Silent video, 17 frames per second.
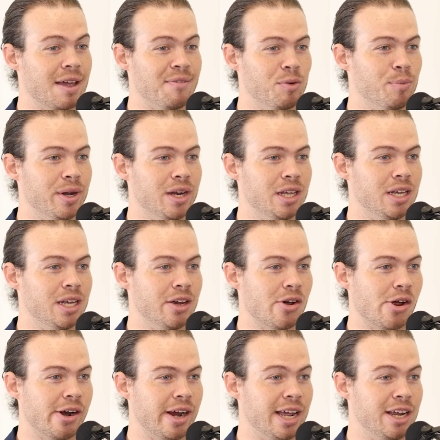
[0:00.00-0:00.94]
everybody here
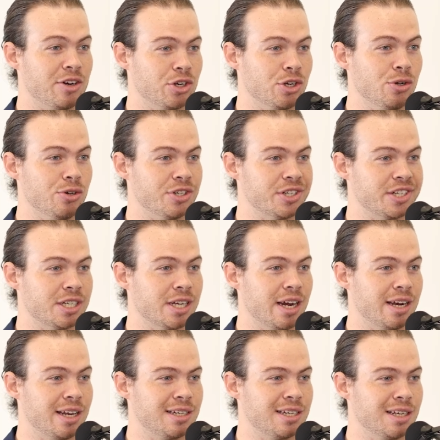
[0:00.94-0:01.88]
at our HQ is
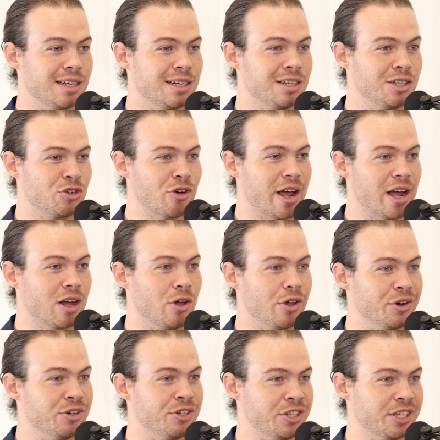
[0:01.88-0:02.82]
excited to track all
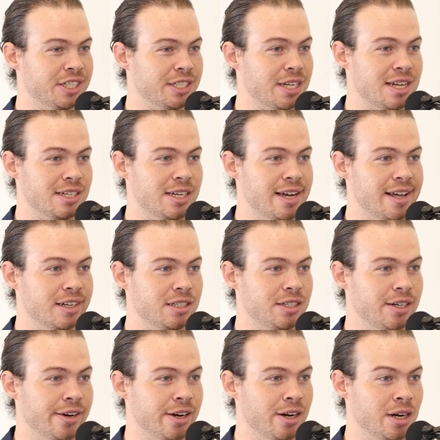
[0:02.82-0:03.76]
your success next
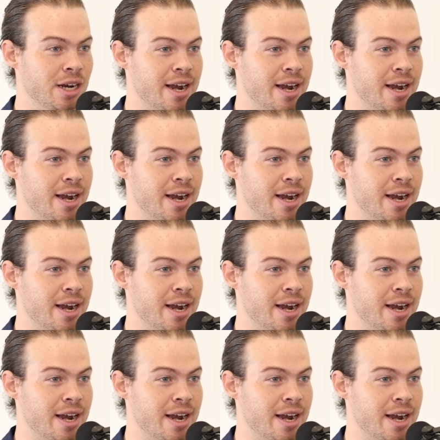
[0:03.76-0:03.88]
year.